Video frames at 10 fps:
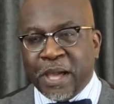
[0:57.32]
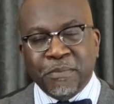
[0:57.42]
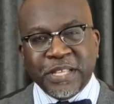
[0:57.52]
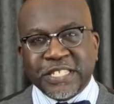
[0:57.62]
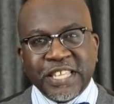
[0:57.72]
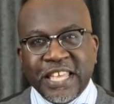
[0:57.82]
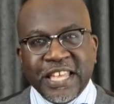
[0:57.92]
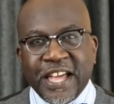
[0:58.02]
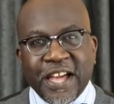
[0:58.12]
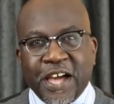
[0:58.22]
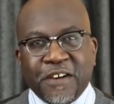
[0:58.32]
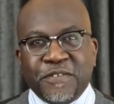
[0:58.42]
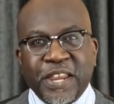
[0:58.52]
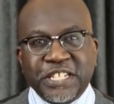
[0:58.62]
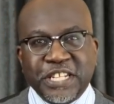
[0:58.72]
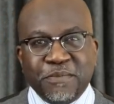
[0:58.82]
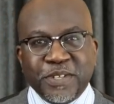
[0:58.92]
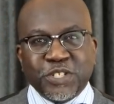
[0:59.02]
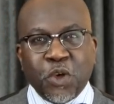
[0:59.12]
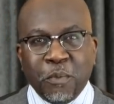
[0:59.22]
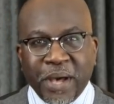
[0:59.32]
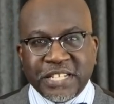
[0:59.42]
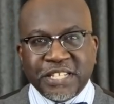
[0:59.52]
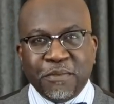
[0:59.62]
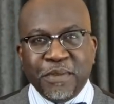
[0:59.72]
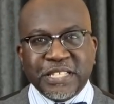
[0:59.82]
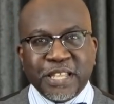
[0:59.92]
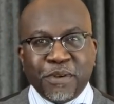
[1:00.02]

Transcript: miss our fellowship so much. I miss